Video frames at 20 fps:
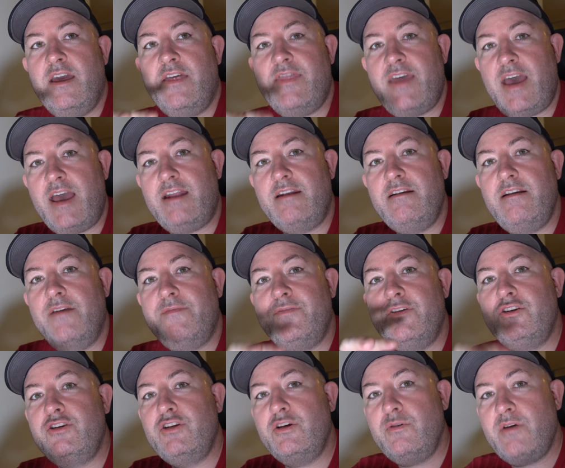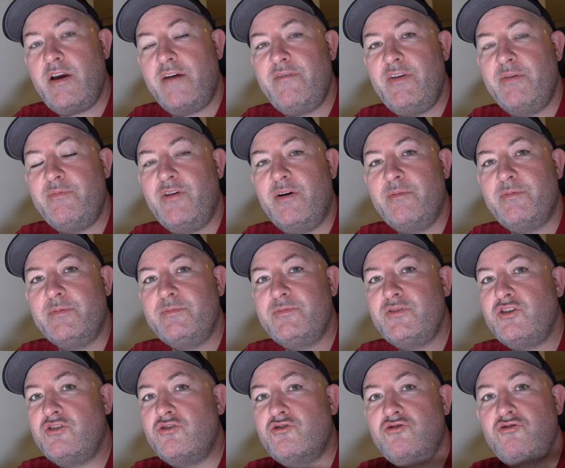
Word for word: Then, if you do have any problems,